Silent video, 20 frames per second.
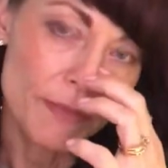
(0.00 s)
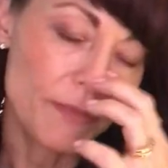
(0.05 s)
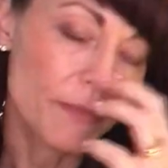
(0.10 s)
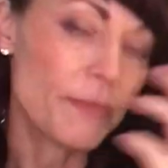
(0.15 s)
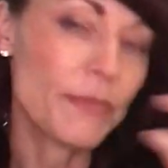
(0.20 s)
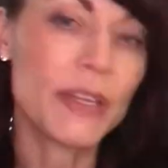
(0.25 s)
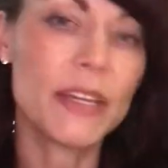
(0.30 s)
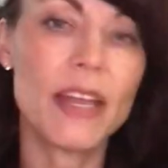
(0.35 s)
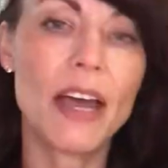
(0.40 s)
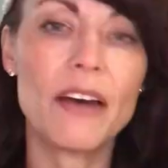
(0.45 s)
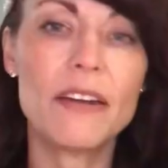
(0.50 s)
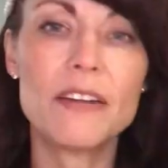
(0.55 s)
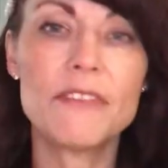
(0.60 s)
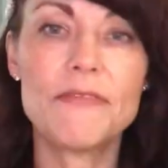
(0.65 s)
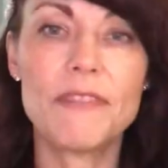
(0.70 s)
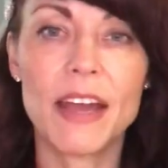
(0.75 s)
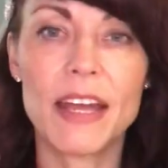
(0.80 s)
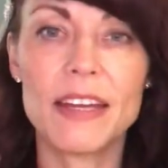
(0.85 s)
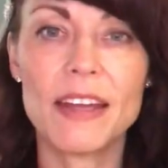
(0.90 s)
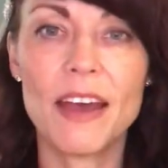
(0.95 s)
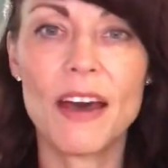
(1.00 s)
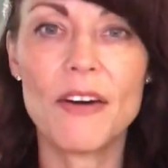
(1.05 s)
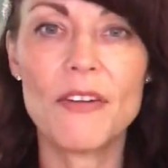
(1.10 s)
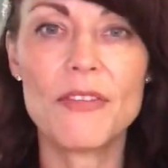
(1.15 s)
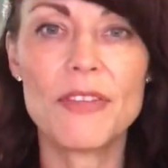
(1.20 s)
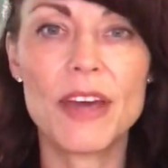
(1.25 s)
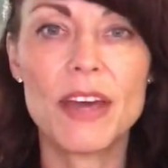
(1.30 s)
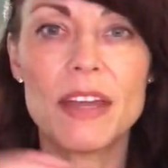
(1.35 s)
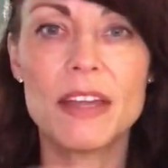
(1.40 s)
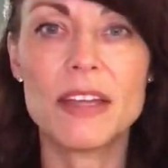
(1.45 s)
But now to find
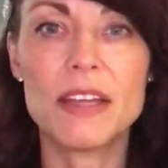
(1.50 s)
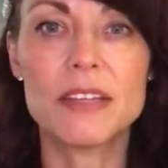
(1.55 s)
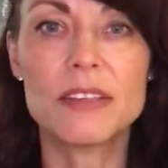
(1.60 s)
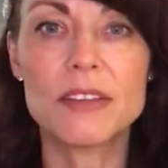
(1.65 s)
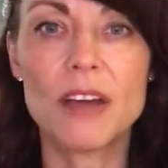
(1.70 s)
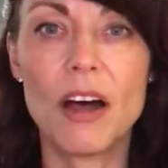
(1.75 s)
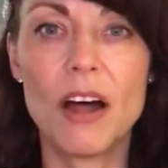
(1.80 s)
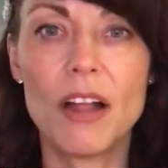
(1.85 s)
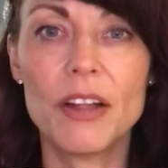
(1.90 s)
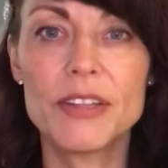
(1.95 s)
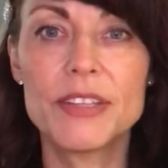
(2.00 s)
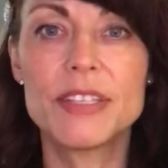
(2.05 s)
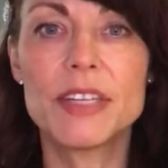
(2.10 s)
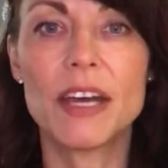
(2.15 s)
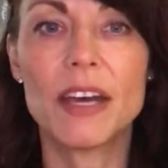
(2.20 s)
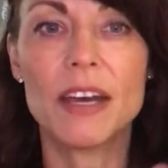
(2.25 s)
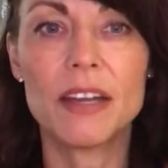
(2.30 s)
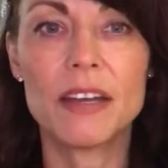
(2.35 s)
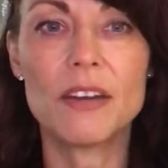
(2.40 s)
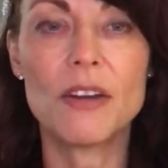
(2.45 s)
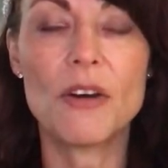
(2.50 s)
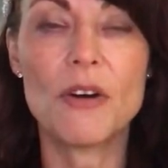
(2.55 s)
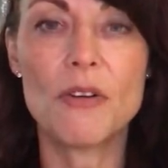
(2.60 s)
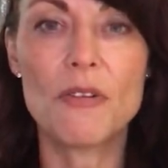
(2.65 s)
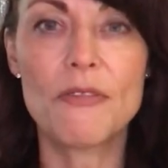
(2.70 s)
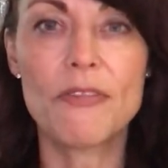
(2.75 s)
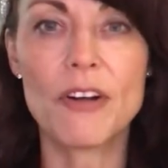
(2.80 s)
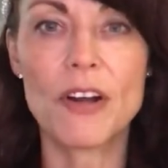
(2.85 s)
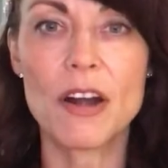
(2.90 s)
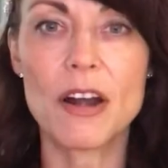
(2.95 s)
out that it's all done
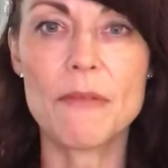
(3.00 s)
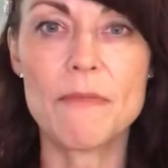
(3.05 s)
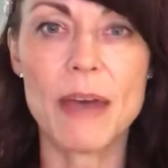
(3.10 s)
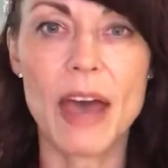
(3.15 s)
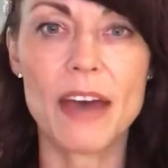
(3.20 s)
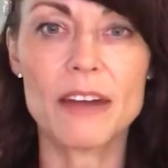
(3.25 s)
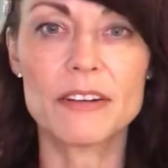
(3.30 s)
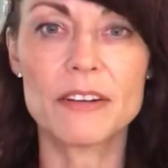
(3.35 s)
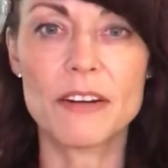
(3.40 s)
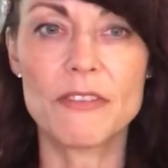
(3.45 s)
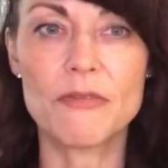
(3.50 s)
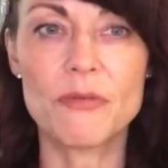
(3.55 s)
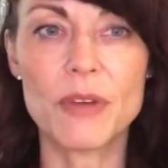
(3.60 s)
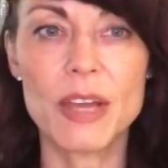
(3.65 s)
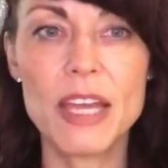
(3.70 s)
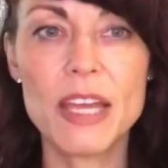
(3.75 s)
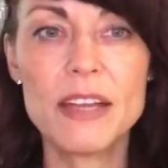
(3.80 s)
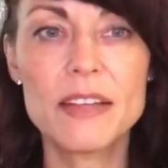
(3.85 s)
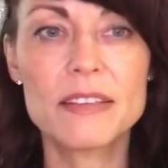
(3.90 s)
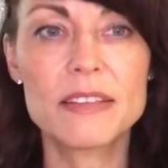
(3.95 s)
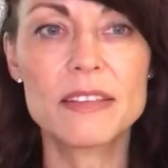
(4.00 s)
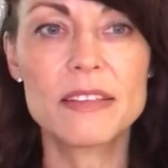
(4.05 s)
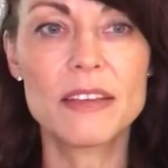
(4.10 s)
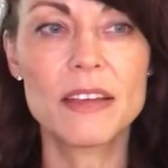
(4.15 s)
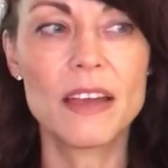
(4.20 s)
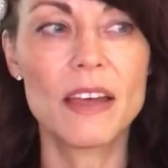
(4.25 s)
over a matter of weeks,